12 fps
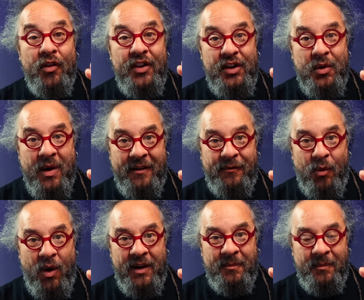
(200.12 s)
on the
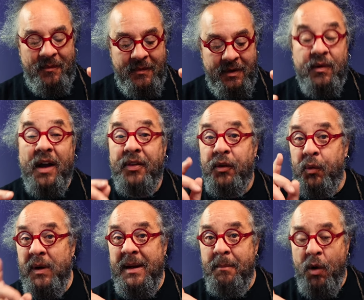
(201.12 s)
UF1, you've got
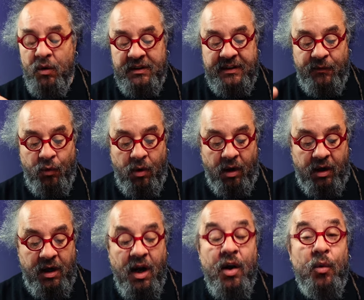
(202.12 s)
3 modes of
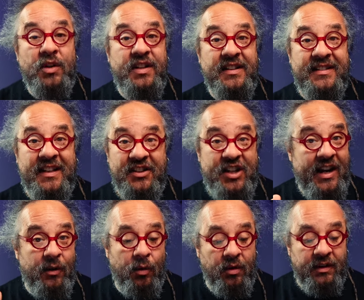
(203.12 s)
work, which is the
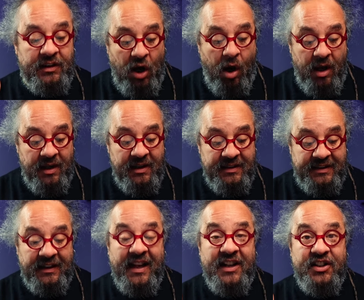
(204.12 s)
general DAW
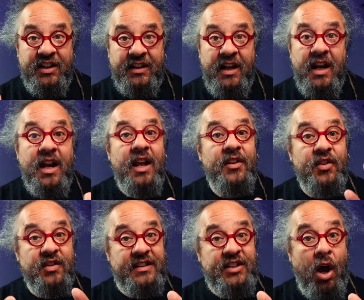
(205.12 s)
selection.
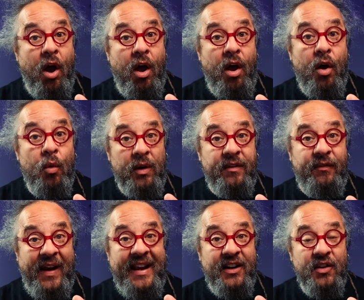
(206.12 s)
There's DAW with
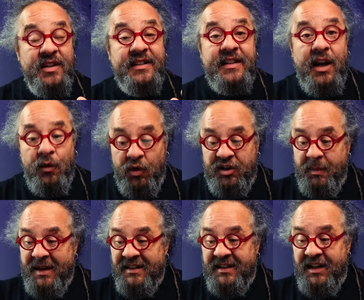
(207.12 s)
faders, which
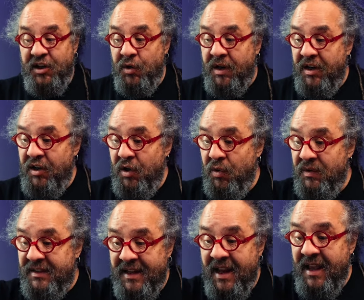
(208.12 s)
means that you can use